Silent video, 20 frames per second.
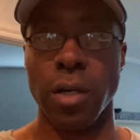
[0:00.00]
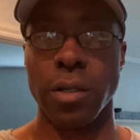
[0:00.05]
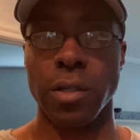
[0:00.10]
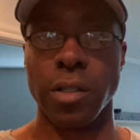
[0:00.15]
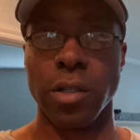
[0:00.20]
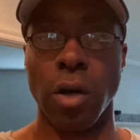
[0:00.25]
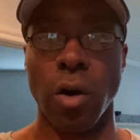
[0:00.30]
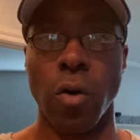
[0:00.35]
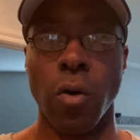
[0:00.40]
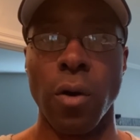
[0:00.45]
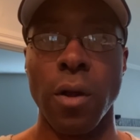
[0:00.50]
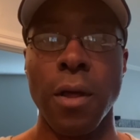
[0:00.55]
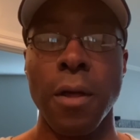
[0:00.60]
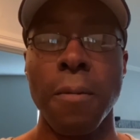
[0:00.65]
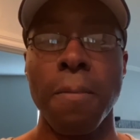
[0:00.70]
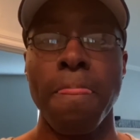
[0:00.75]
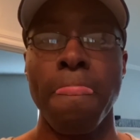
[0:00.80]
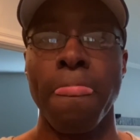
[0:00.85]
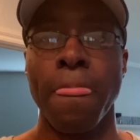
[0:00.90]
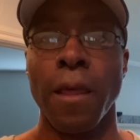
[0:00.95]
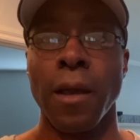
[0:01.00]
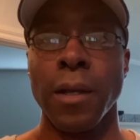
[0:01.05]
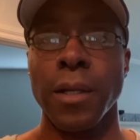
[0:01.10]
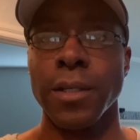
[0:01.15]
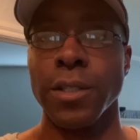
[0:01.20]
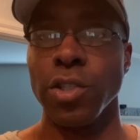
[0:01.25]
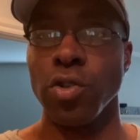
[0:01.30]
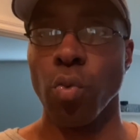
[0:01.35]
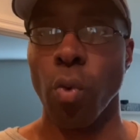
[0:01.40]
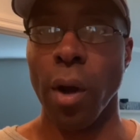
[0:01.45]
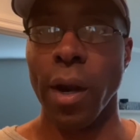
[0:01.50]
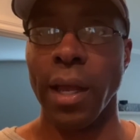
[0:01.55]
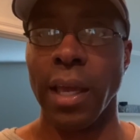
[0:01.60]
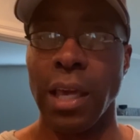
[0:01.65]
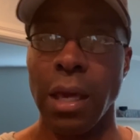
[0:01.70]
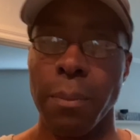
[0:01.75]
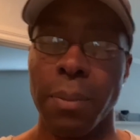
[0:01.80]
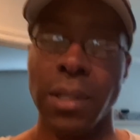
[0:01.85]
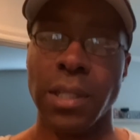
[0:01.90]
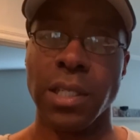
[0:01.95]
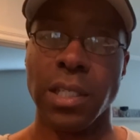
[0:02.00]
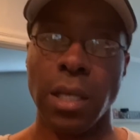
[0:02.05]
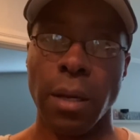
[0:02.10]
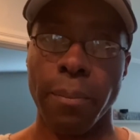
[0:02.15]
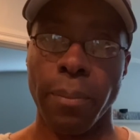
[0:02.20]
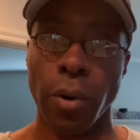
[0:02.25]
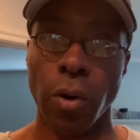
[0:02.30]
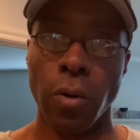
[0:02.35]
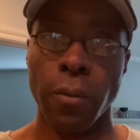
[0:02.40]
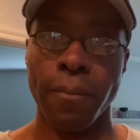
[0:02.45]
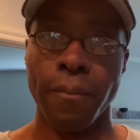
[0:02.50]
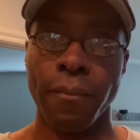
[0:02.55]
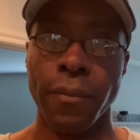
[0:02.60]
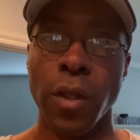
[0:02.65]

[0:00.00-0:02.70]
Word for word: So you want to keep it simple.